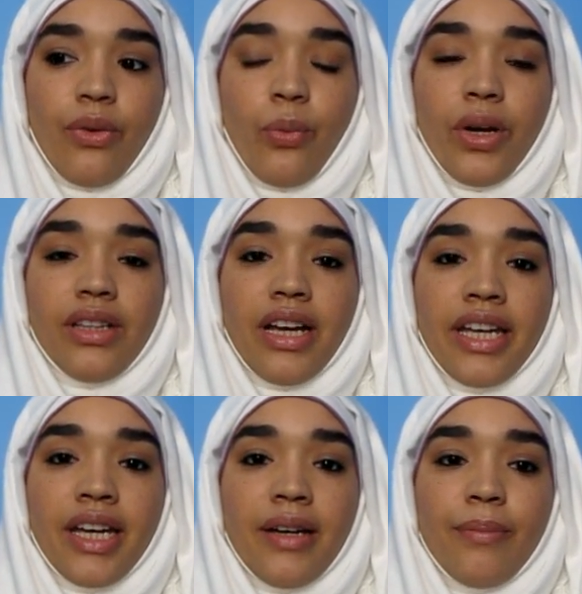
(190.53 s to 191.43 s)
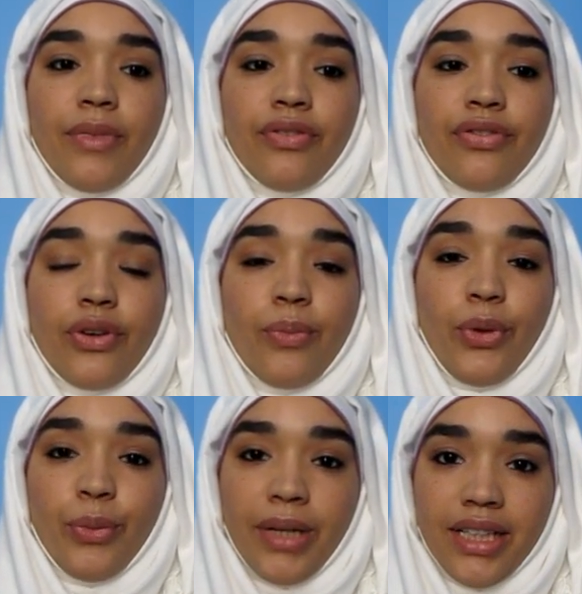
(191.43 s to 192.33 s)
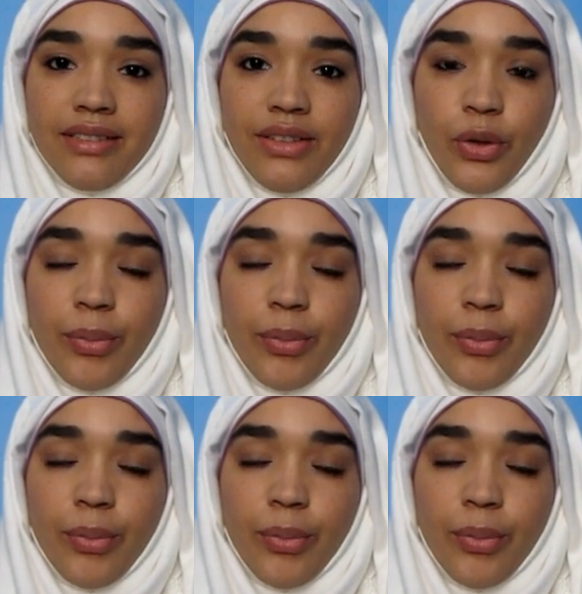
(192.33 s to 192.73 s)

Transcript: Well, I am from Oman.